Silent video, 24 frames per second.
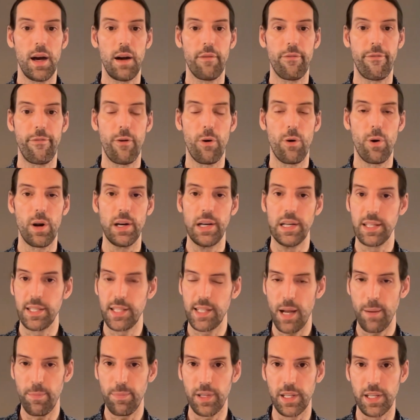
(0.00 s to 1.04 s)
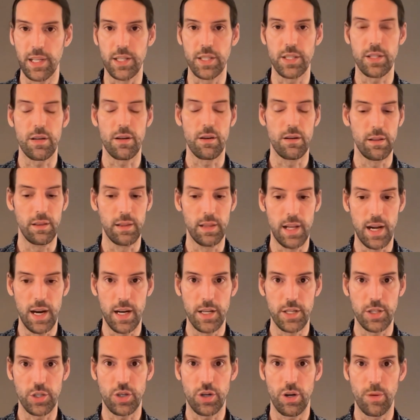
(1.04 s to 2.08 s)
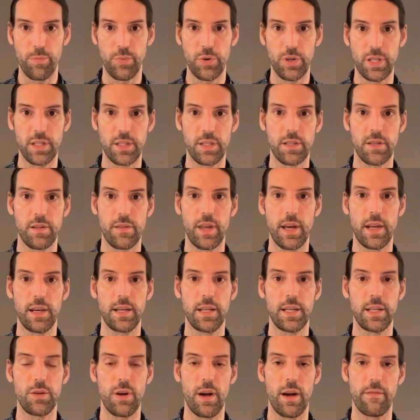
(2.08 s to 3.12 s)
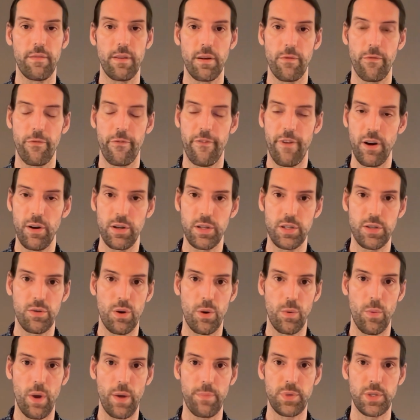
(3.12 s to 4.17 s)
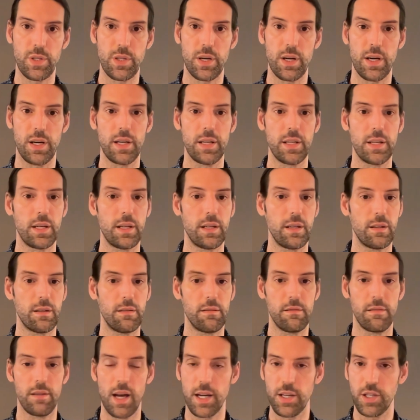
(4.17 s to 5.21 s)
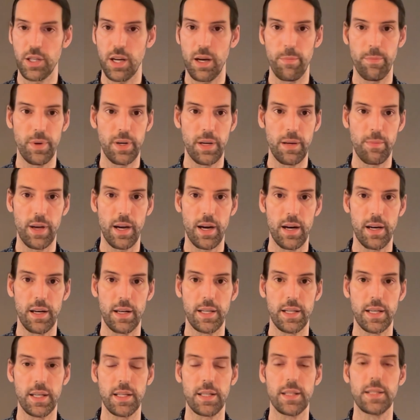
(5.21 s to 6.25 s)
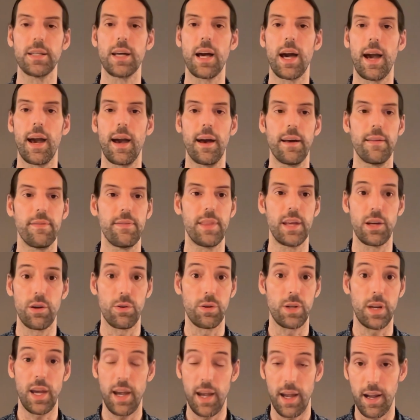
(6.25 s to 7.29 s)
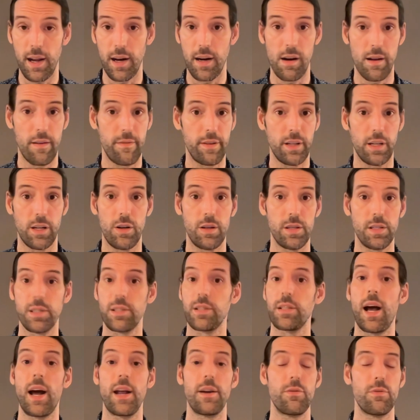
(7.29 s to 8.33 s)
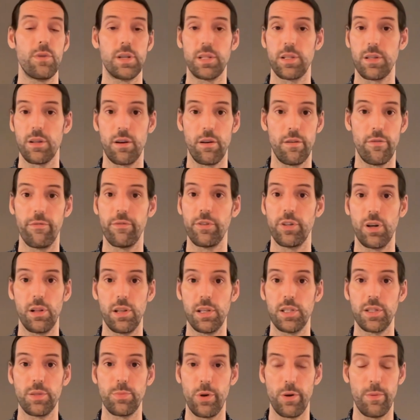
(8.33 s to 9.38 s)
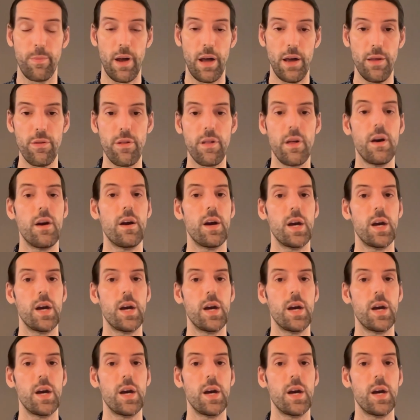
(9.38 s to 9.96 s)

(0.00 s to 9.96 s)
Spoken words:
For established large corporates that need to have a very strong website and a large company behind it, and they don't care if it costs hundreds of dollars per month,